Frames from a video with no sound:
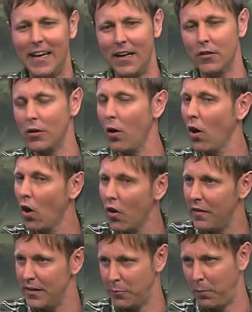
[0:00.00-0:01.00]
kidding. So a
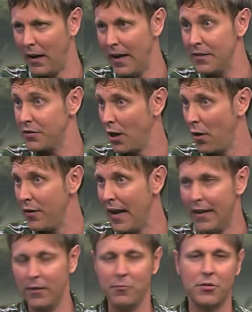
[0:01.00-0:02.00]
lot of these players, Tony
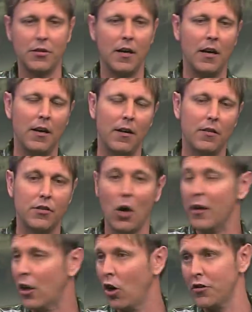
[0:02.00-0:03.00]
Adams, uh,
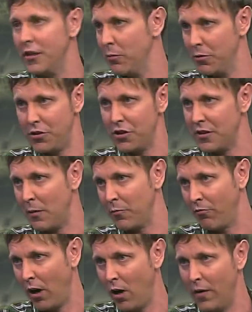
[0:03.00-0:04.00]
Tony Cottee was just up
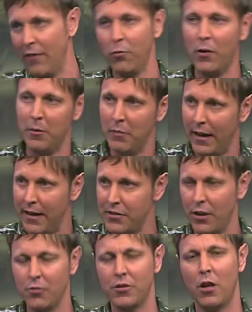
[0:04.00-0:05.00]
the road. Everyone in
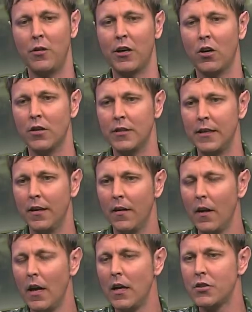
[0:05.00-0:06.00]
Malaysia knows Tony Cottee.
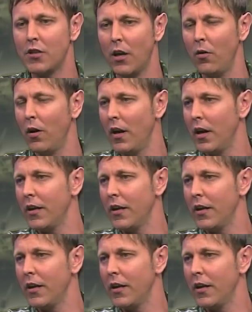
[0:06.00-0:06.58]
So,